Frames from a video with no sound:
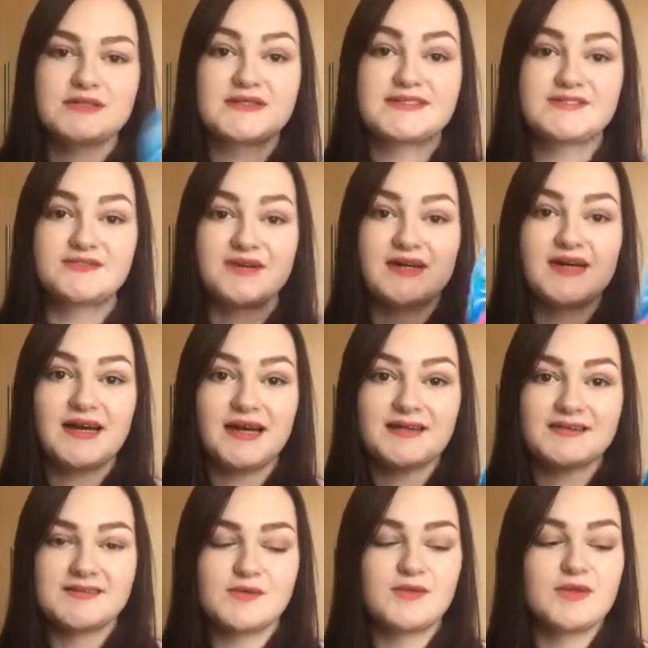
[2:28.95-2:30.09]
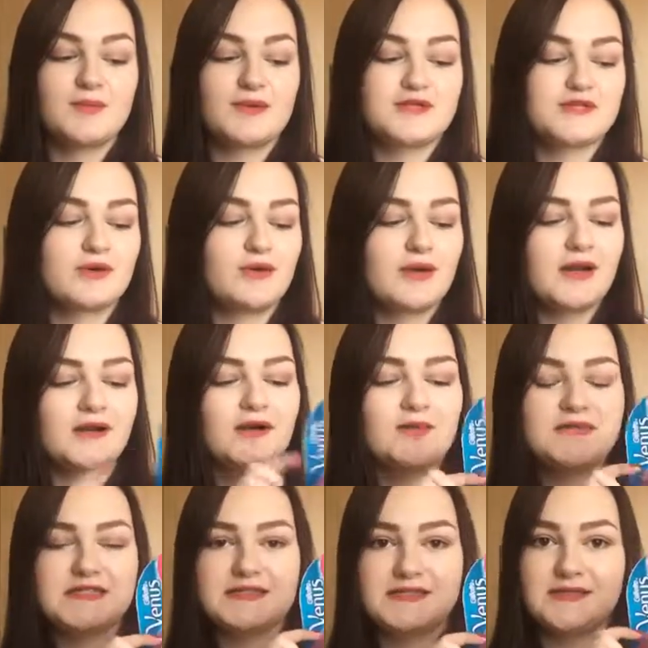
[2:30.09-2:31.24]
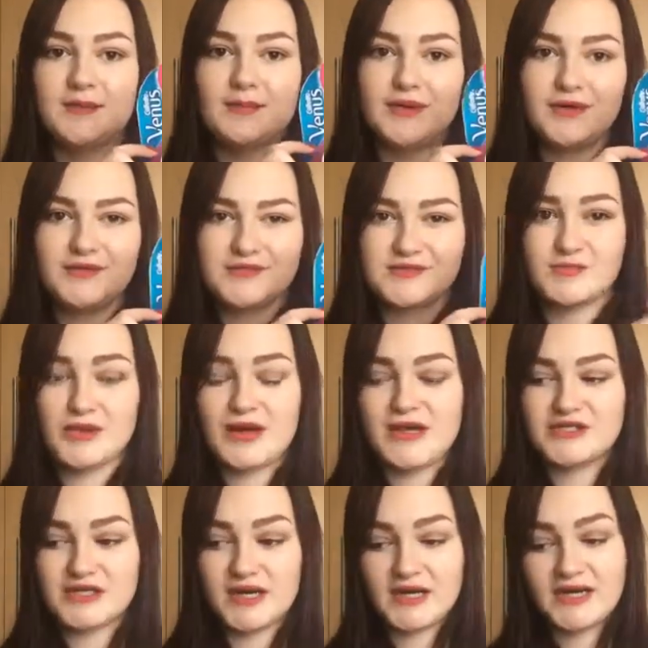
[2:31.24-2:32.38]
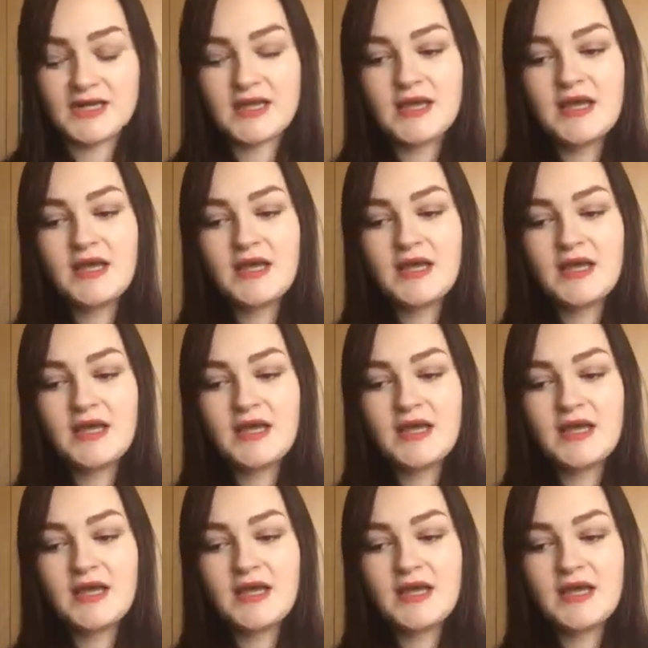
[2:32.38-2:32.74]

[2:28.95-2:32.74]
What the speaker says: This is really handy with it being shorter and comes in this little pod. It's more hygienic.